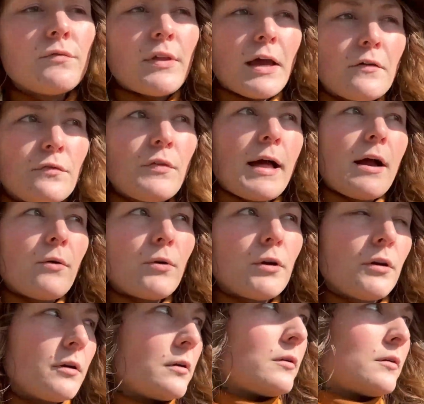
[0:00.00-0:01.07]

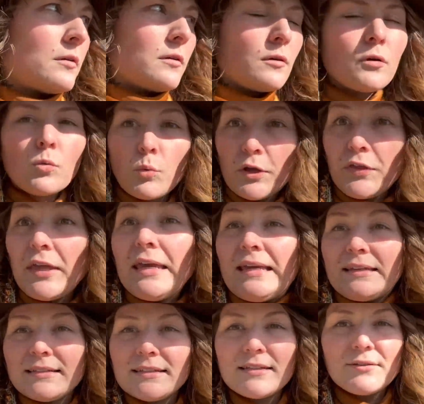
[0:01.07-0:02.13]
flower with
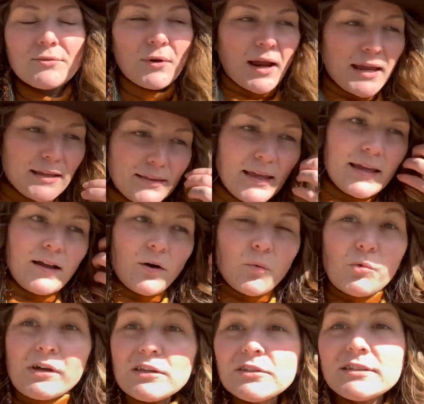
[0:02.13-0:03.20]
heat, right? Like a
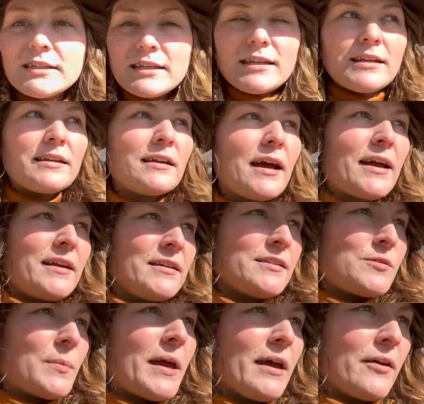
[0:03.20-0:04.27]
wilty kind of
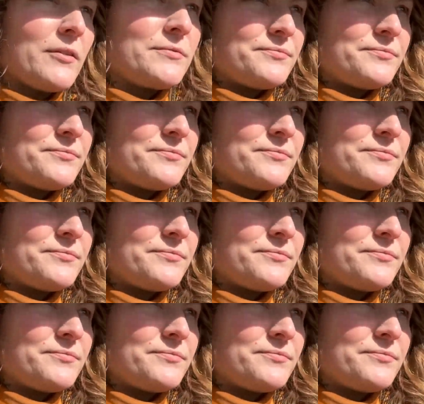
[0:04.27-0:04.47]
smell.